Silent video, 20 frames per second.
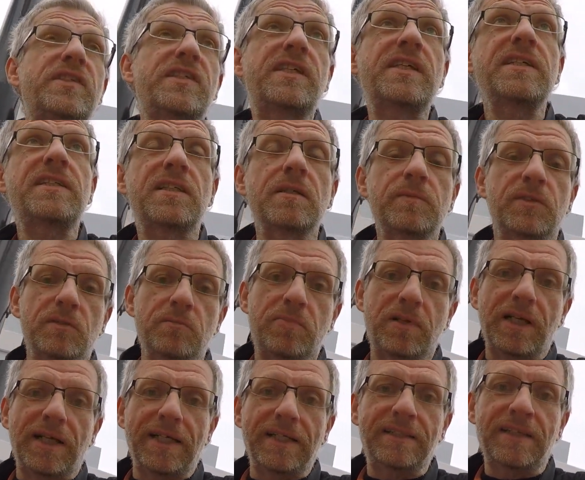systems in
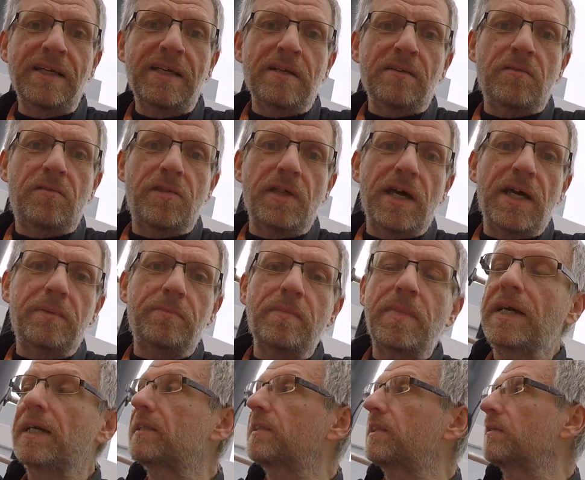place that
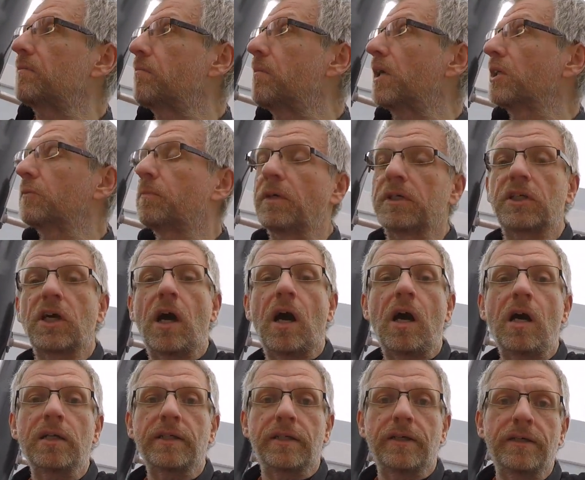makes it much
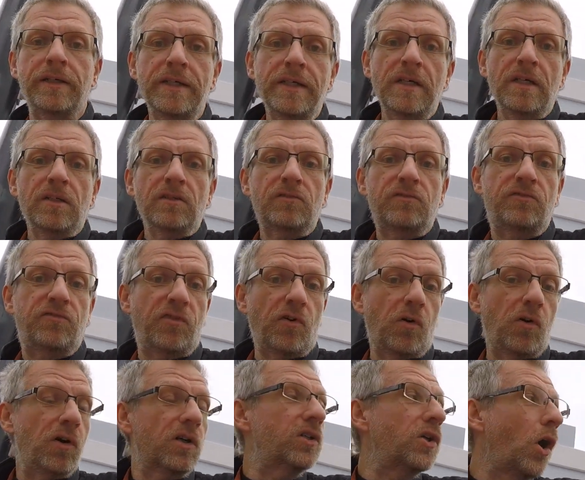harder
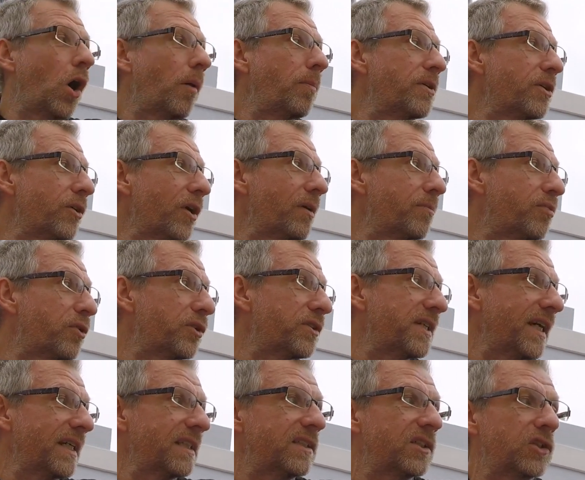for copyright
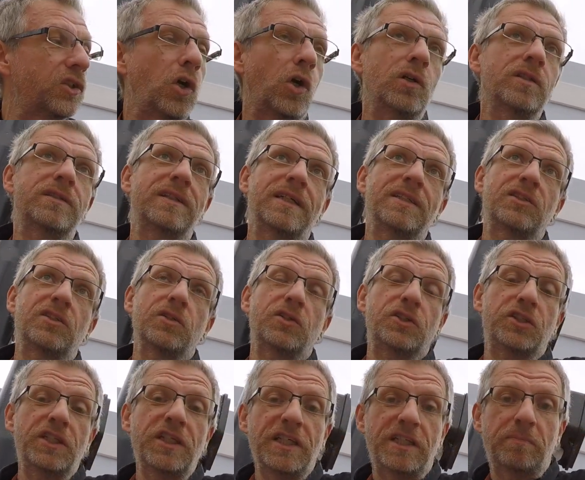protected content to
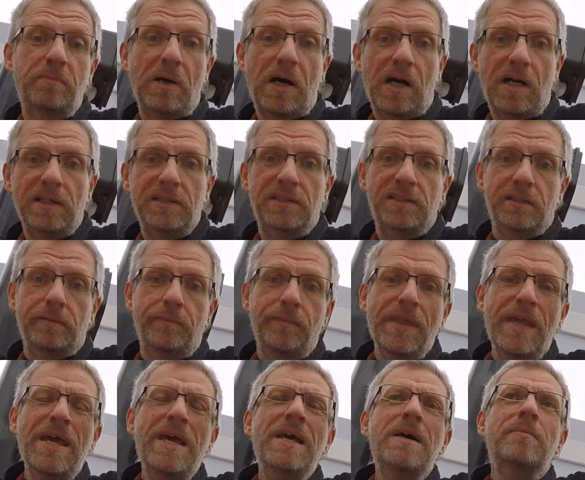sneak past them.
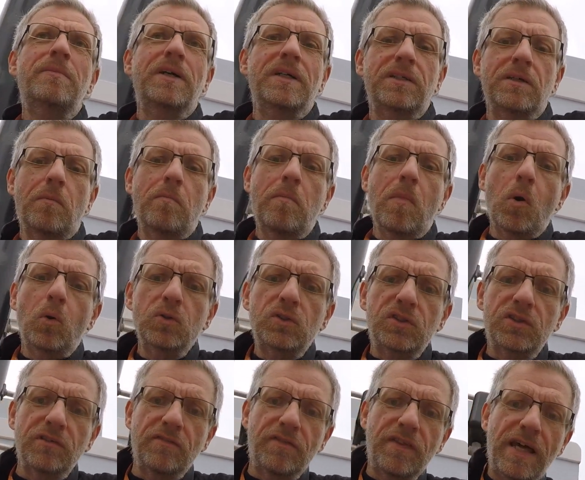But
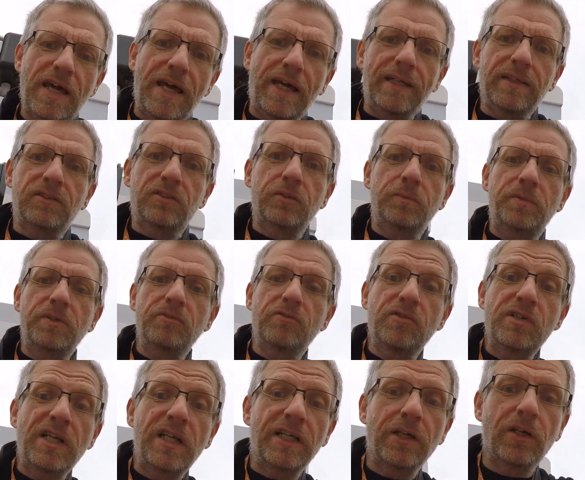most of that, to be
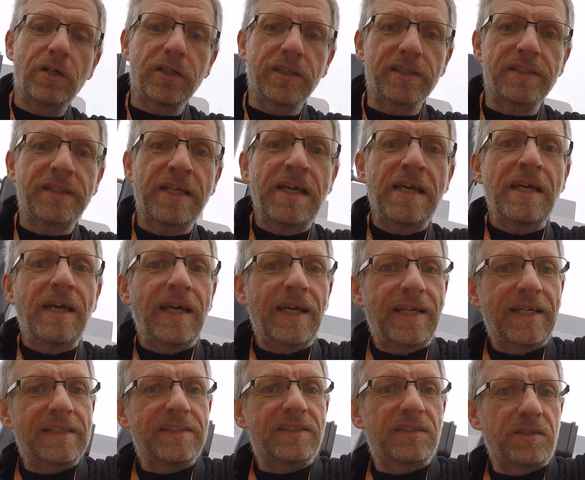really honest,
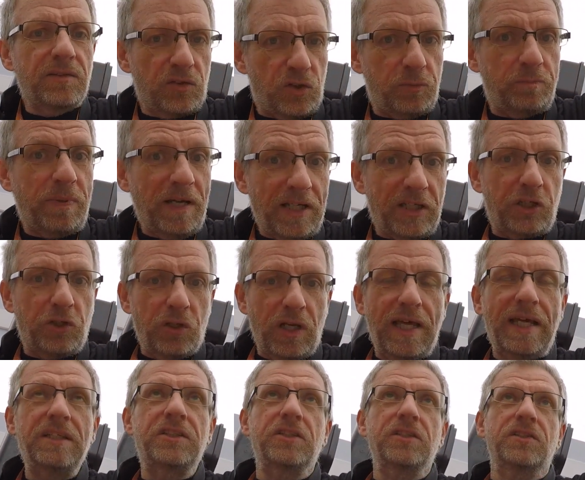is
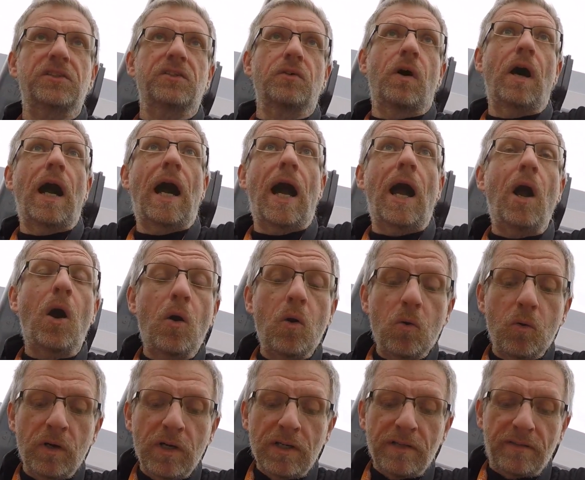speculation. So
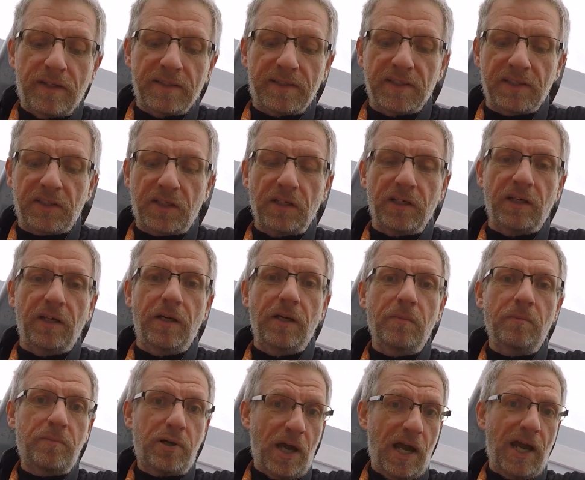how this is going to
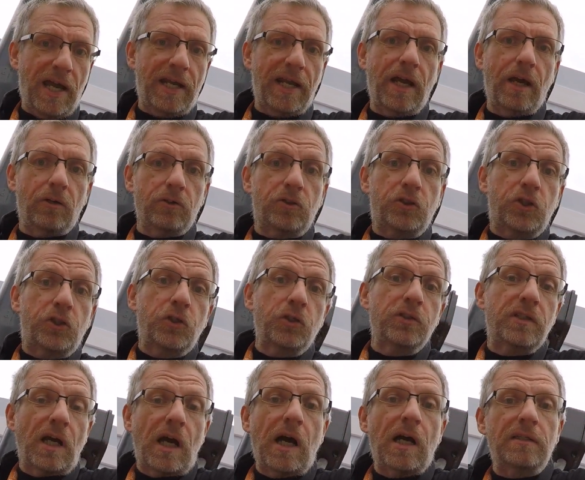pan out,
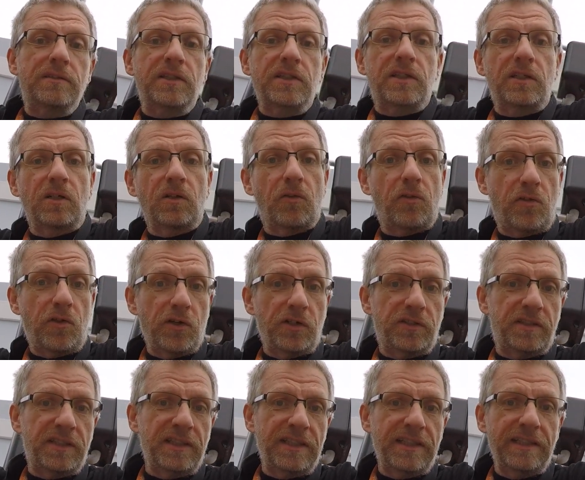should Article
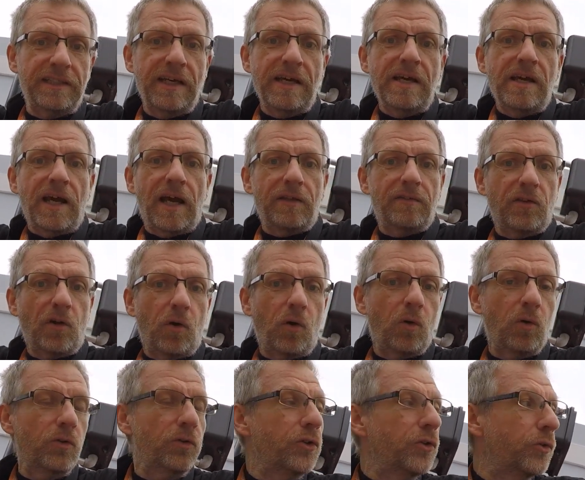13 and the
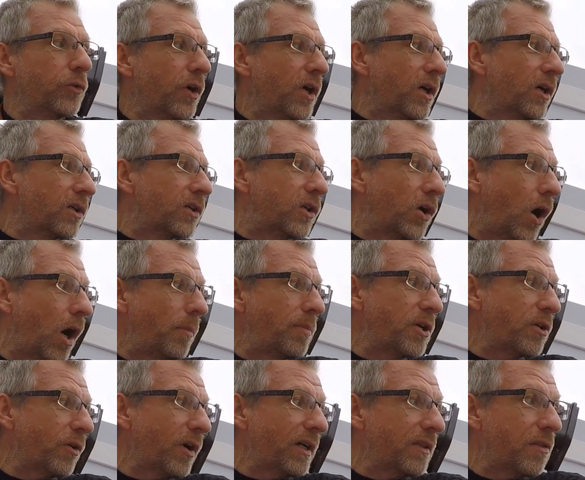whole new
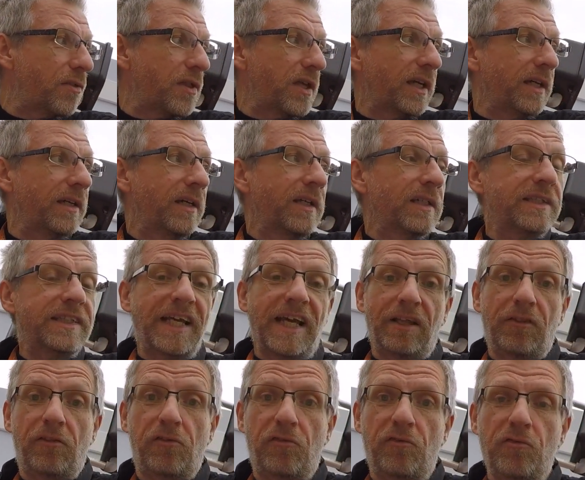copyright thing
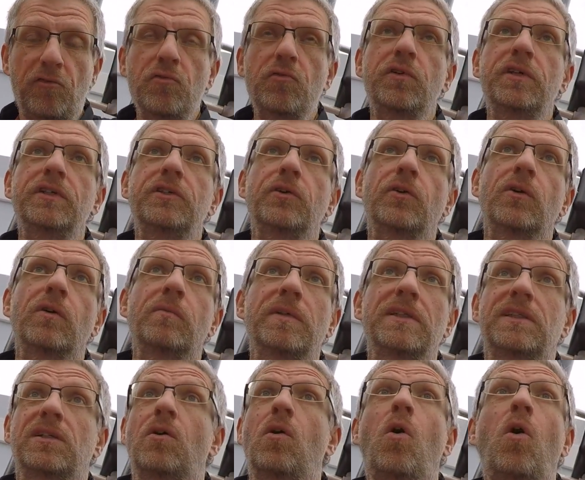get through in Europe,
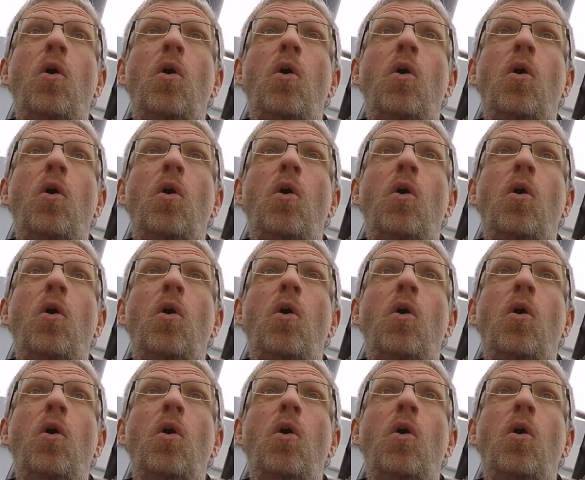is a